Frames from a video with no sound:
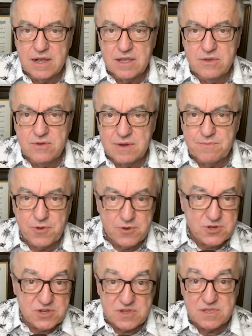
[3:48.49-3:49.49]
You can
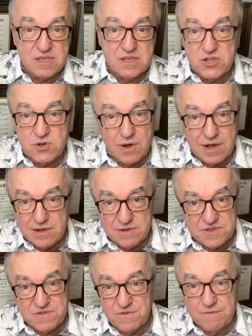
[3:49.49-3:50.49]
purchase these
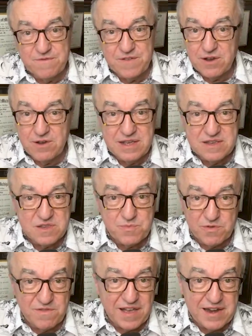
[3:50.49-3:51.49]
URLs from various
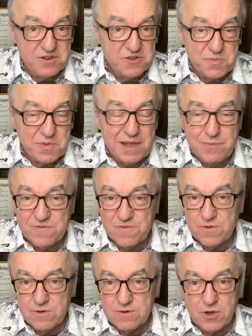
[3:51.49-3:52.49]
providers, but I
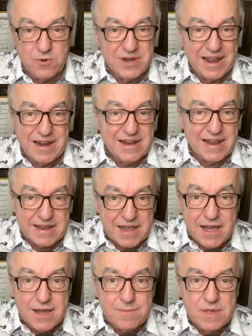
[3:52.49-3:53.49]
prefer
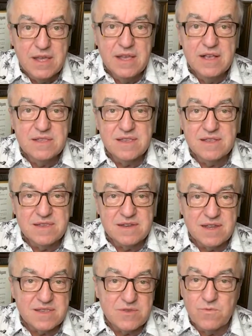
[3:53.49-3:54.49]
GoDaddy.com since
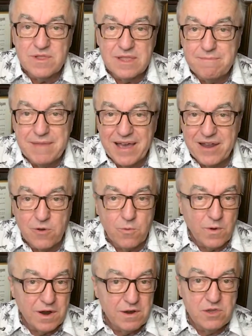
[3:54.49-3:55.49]
it doesn't really matter
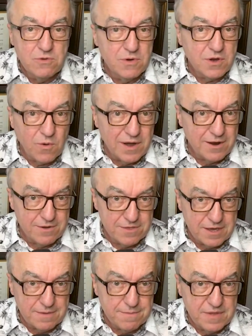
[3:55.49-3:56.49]
where you acquire
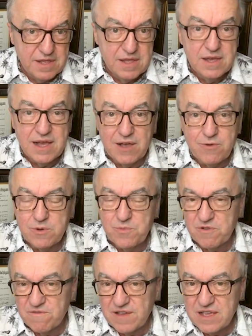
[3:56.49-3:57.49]
them. I would
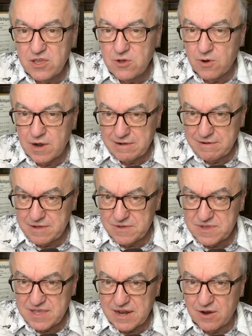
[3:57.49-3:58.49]
prevent
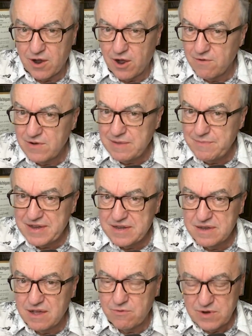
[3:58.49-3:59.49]
URLs that are already been,
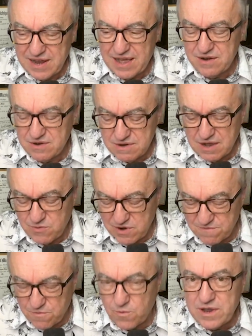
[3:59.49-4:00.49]
I would
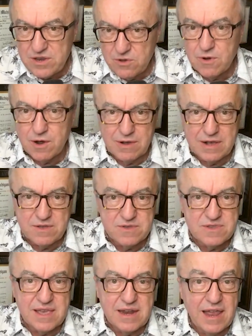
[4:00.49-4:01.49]
avoid
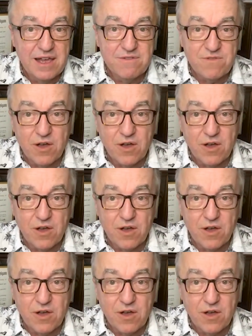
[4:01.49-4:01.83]
URLs that have